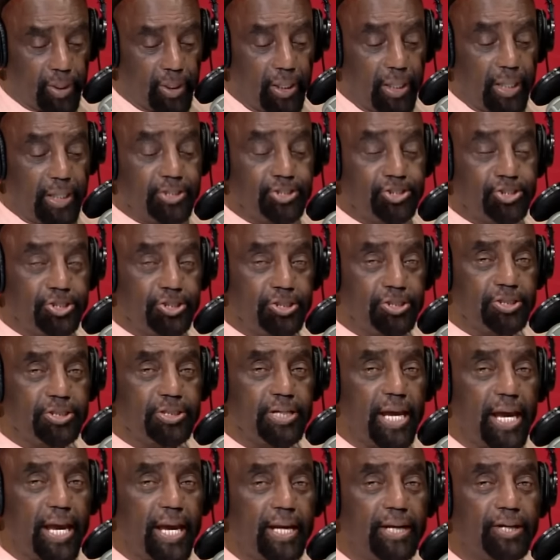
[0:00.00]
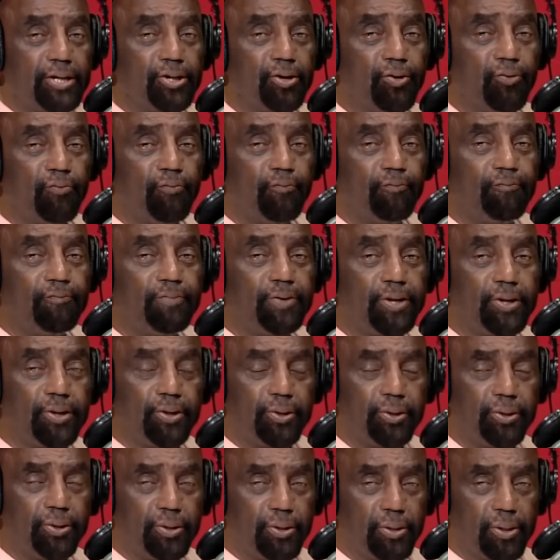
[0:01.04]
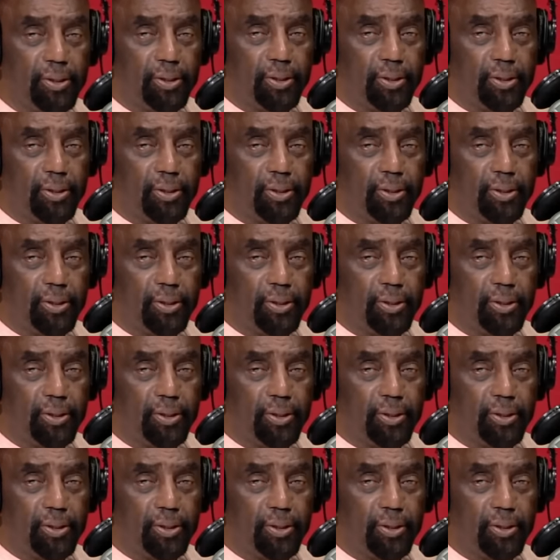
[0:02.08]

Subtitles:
And Jesus had no fear.